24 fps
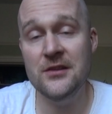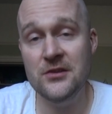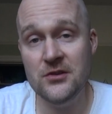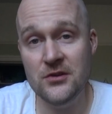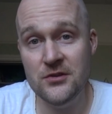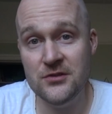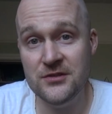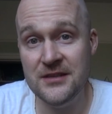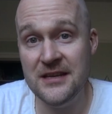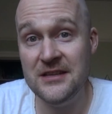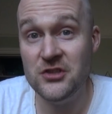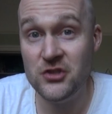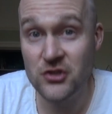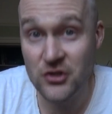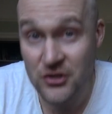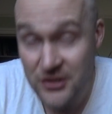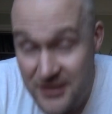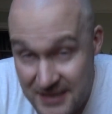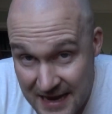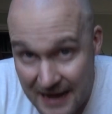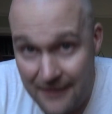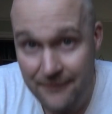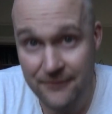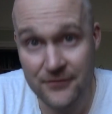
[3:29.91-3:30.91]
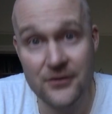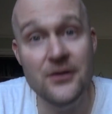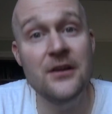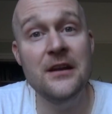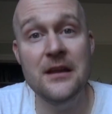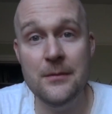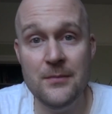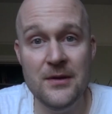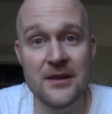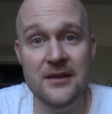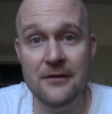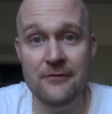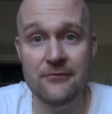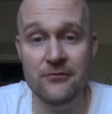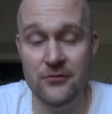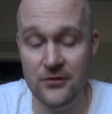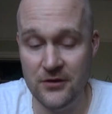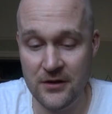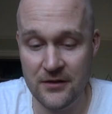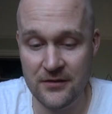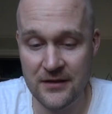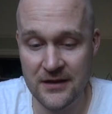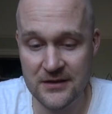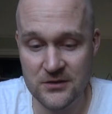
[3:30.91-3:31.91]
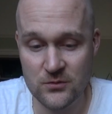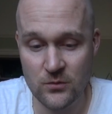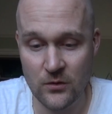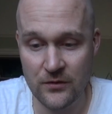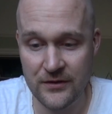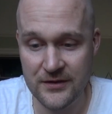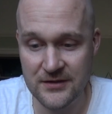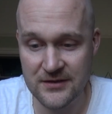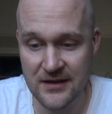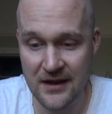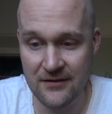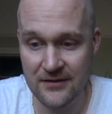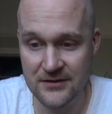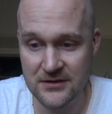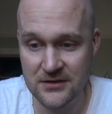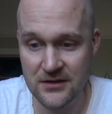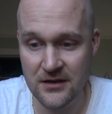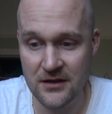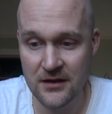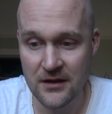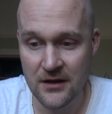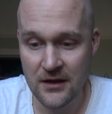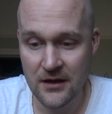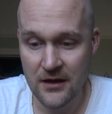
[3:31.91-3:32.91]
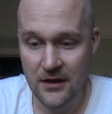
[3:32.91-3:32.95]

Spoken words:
two scenes should definitely be different, and that's what this character,